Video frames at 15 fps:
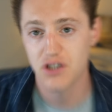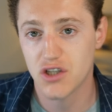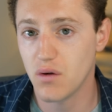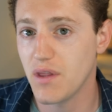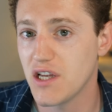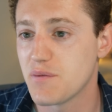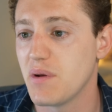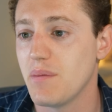
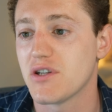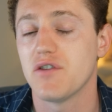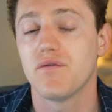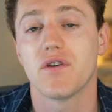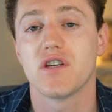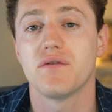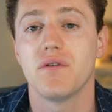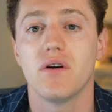So that's pretty much it
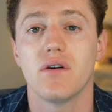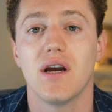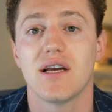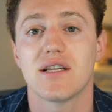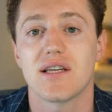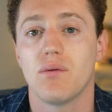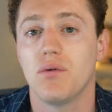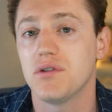for this video,
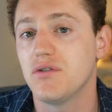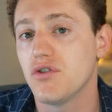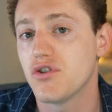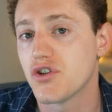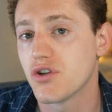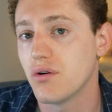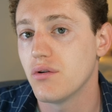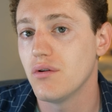guys. I wanted to
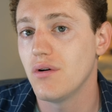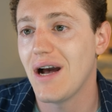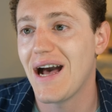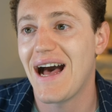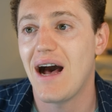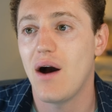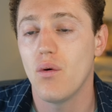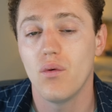show you
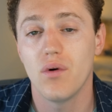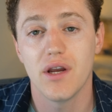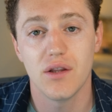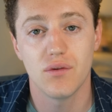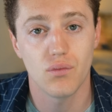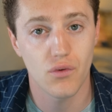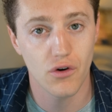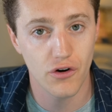how
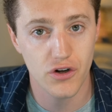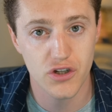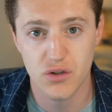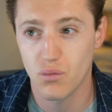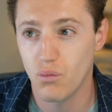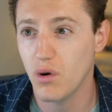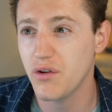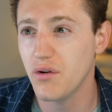it
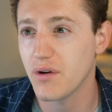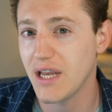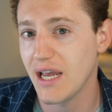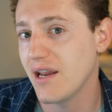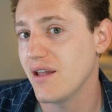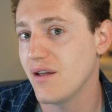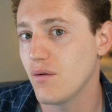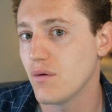works, what you're
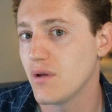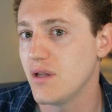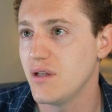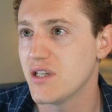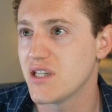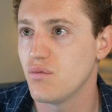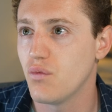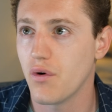getting,
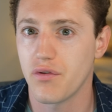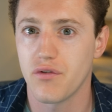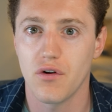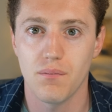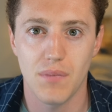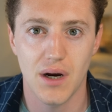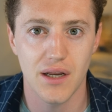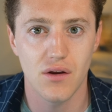is it worth
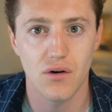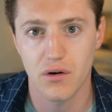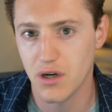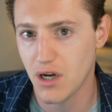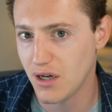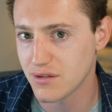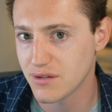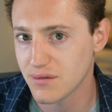your money or
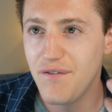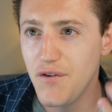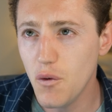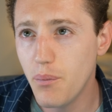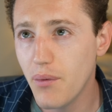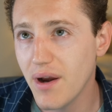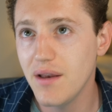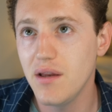not. If
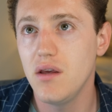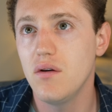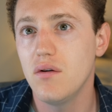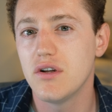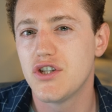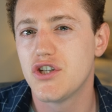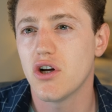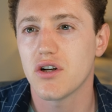you're brand new
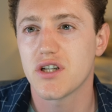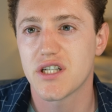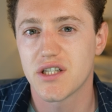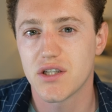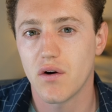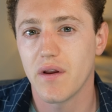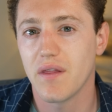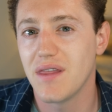and just
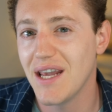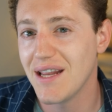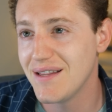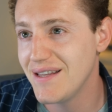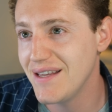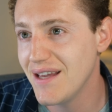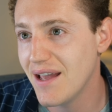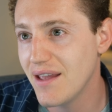starting the
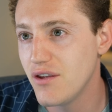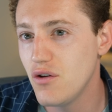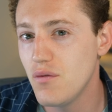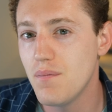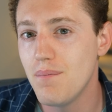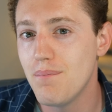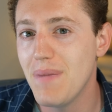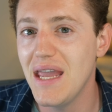idea, you
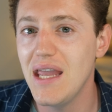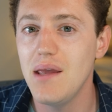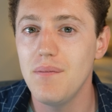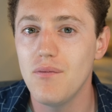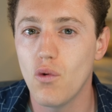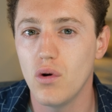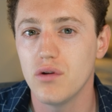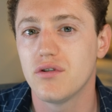may
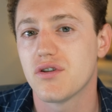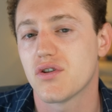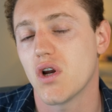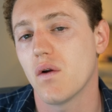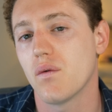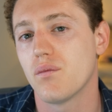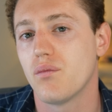want to start